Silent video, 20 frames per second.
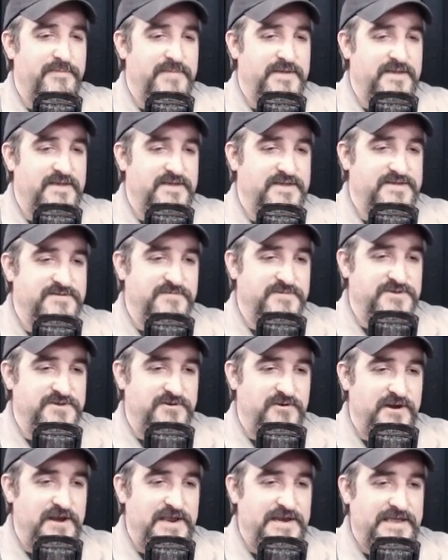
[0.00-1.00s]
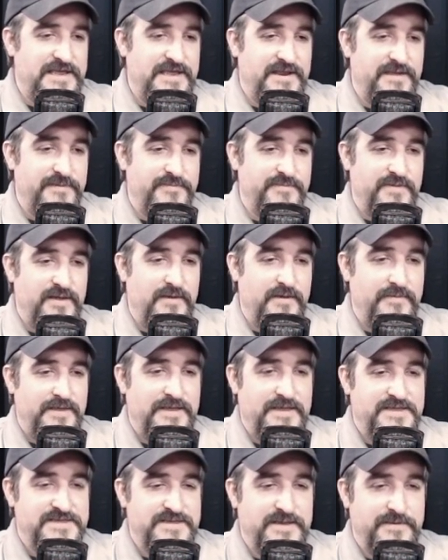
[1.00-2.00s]
because it was a great idea, and I'm
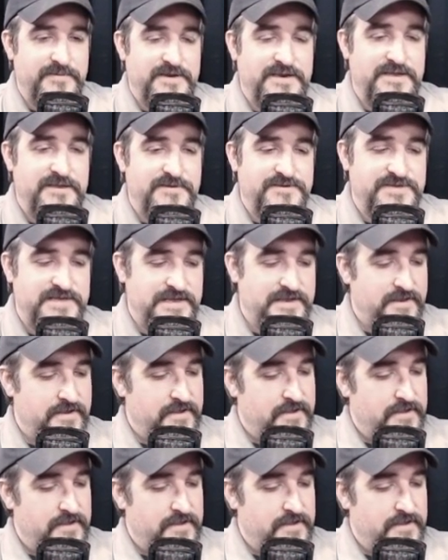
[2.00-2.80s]
like I said, I'm going to use it.